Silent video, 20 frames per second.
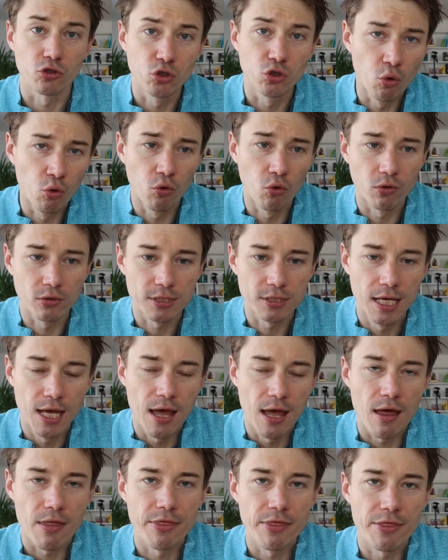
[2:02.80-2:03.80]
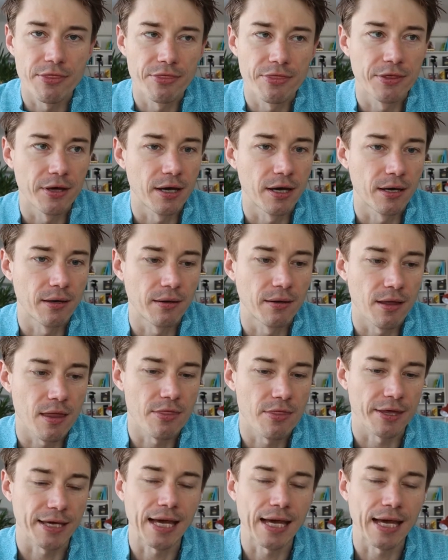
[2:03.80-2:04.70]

tools that the